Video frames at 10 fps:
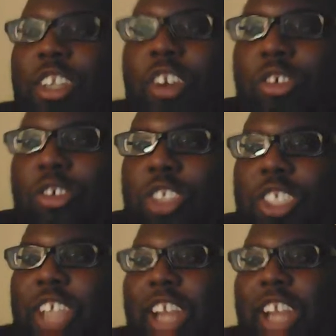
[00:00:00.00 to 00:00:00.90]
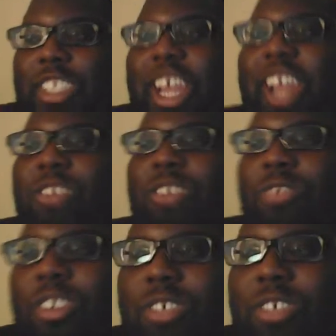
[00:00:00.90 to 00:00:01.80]
oh, she got a side
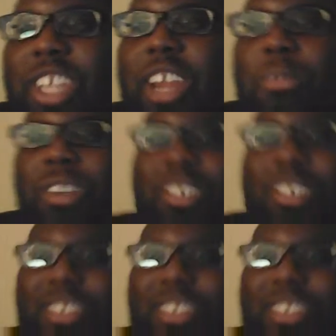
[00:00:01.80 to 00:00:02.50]
dude on the side, bro.